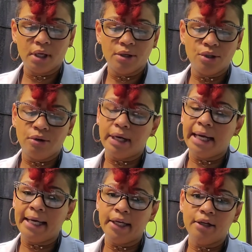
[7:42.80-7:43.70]
your
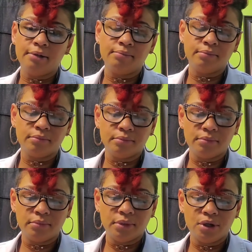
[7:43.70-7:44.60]
ham,
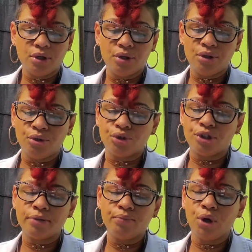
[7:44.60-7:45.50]
your
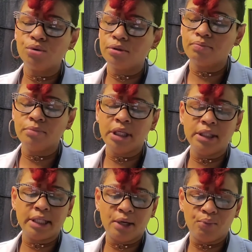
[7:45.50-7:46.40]
smoked meat
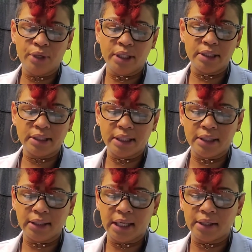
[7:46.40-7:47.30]
that we see a
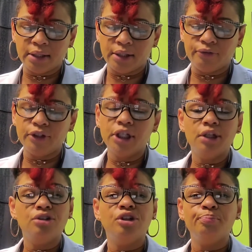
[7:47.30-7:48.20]
lot of,
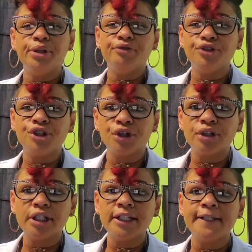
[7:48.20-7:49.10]
your beef
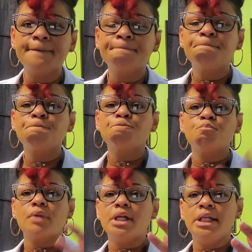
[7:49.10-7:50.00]
jerkies.
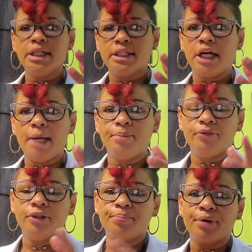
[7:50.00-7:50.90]
Any type of
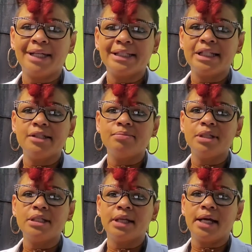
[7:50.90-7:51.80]
the processed
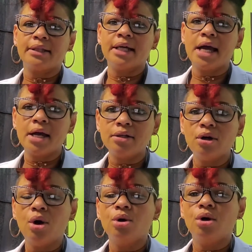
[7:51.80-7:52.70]
meats like that
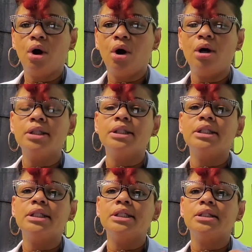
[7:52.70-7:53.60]

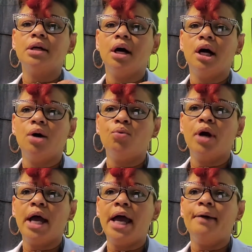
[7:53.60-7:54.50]
causes, will
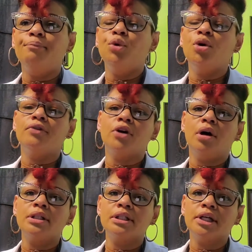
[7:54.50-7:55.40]
have more
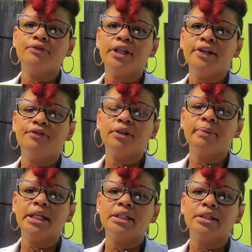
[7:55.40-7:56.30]
causes of the
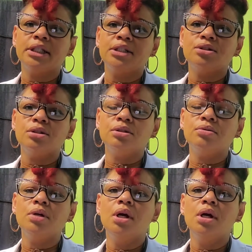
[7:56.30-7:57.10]
inflammation into